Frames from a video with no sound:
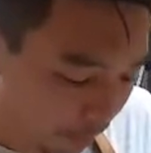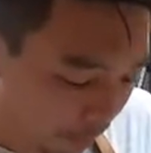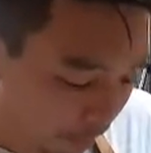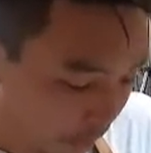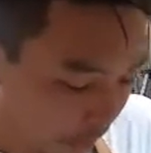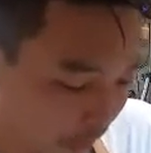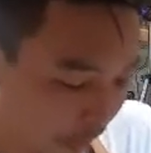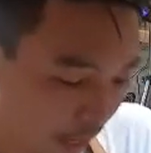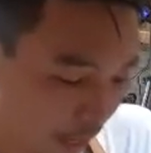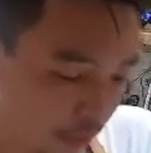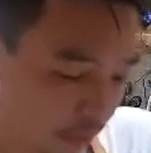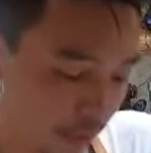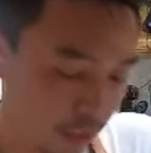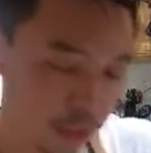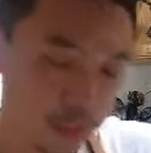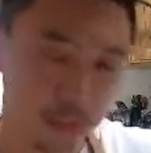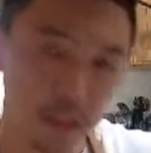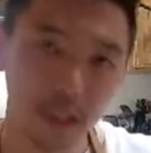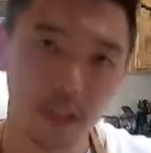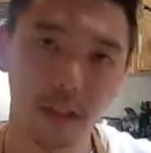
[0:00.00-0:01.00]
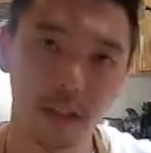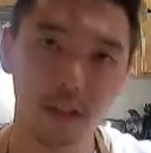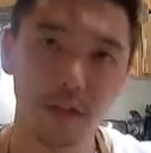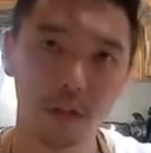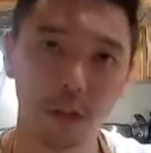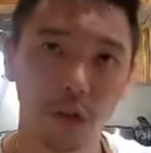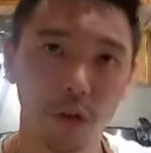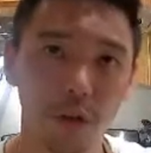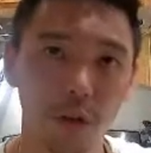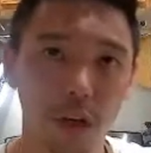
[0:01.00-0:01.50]
That recipe, it
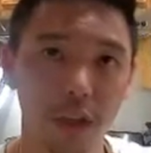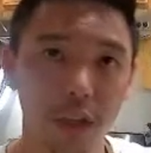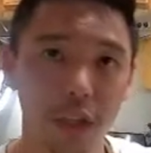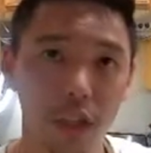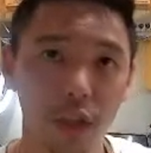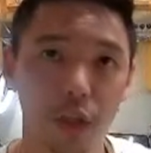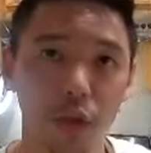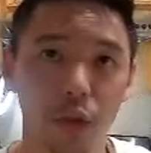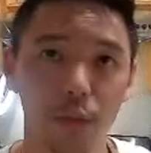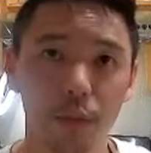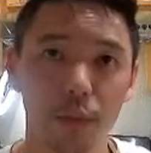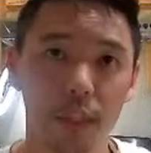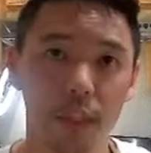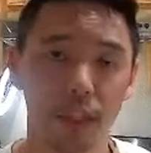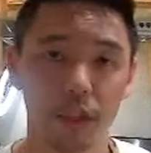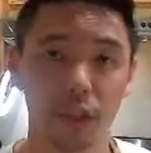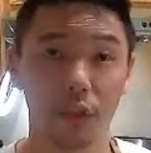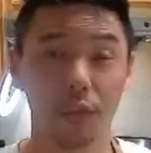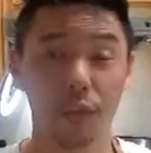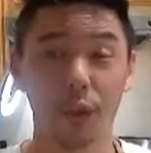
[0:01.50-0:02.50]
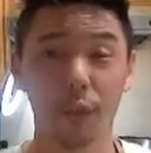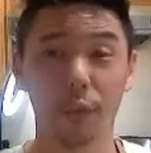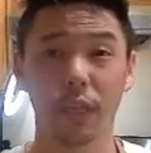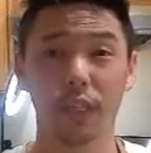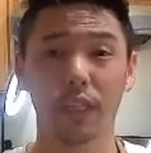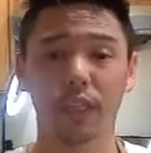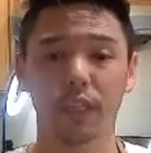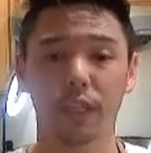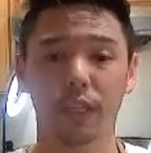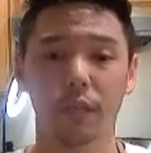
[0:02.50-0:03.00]
lives over on the YouTube channel. So if you're
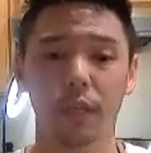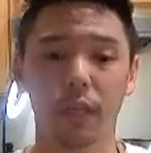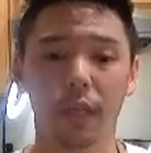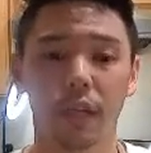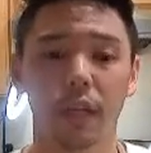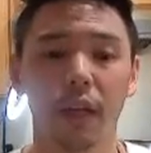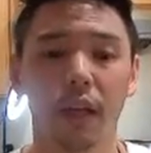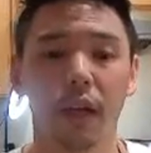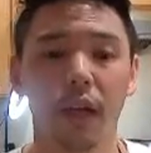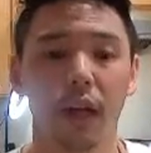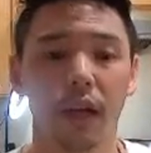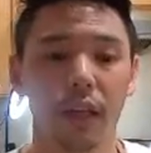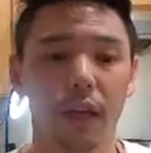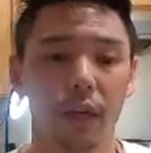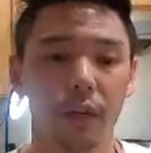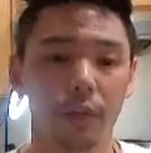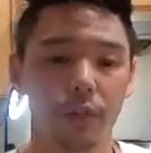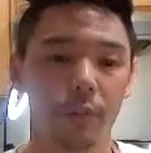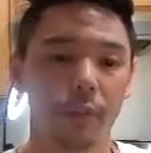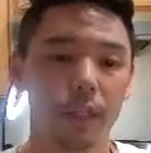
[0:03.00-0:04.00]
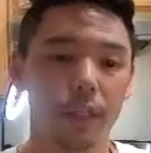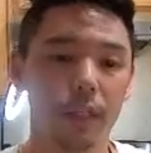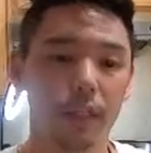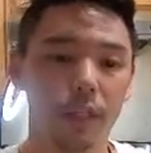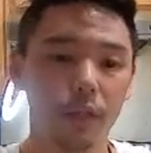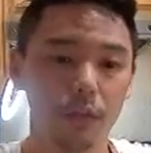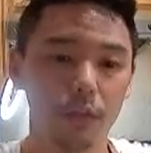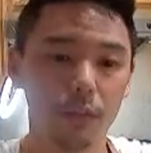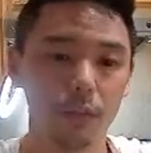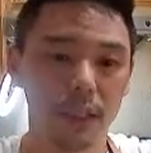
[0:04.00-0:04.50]
watching on Reddit, that would be the
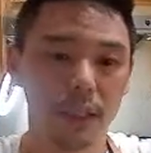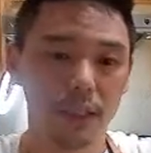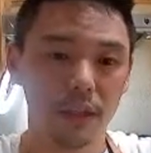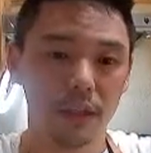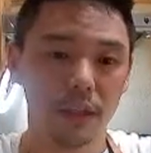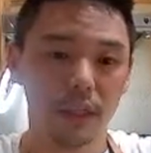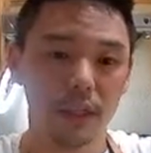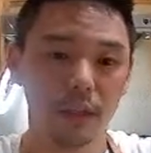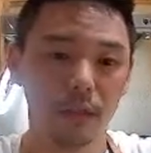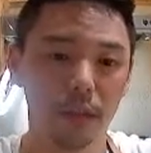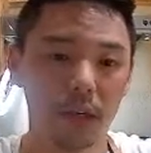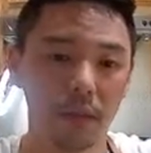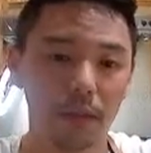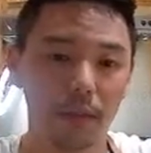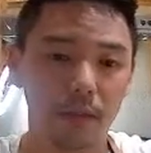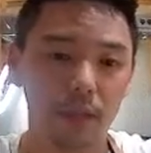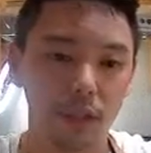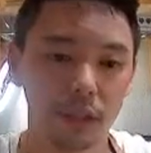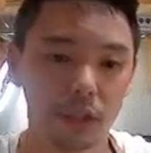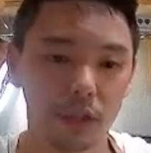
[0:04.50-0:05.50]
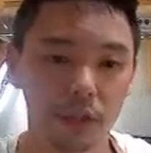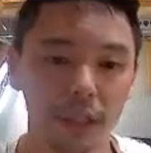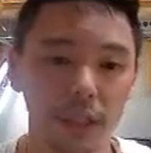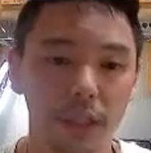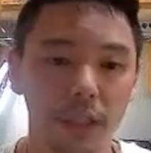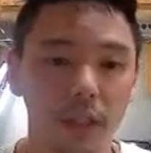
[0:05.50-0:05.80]
YouTube channel at the bottom of the screen.